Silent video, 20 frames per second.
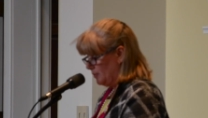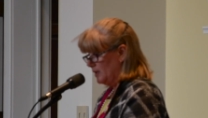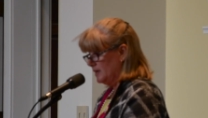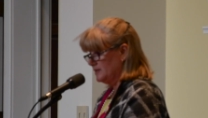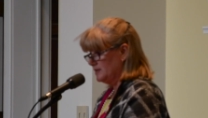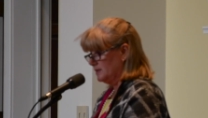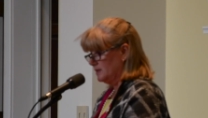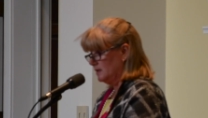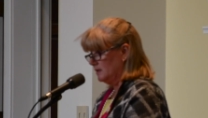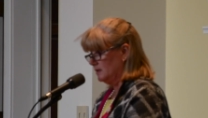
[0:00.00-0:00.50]

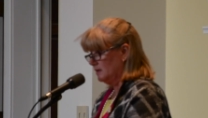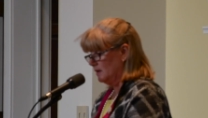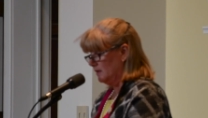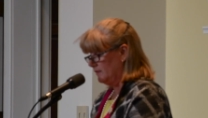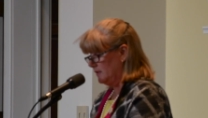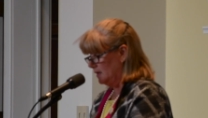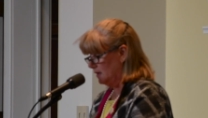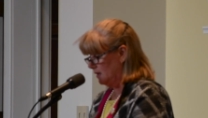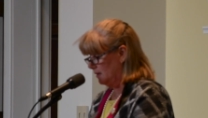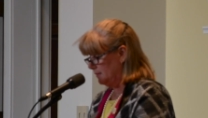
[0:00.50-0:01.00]
president
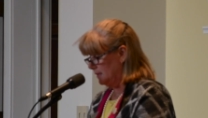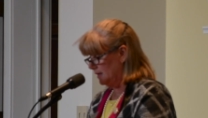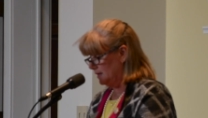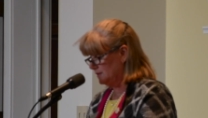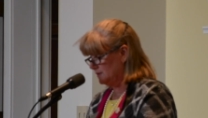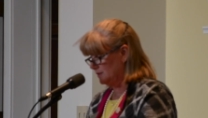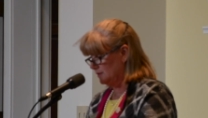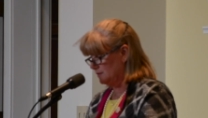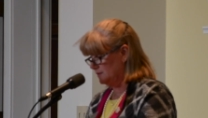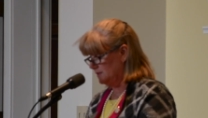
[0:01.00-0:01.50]
of the Alumni
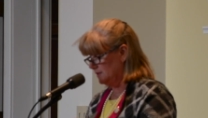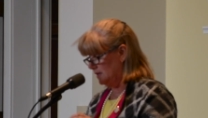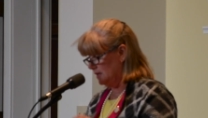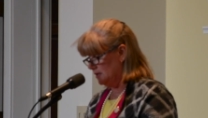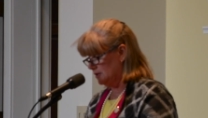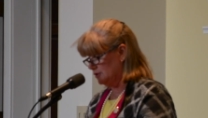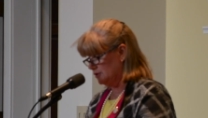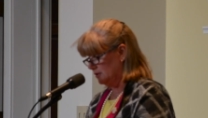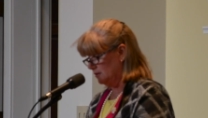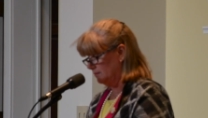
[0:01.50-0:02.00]

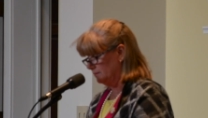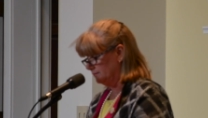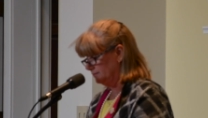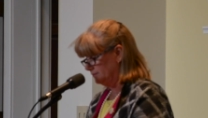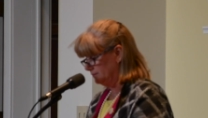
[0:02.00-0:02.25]
Association.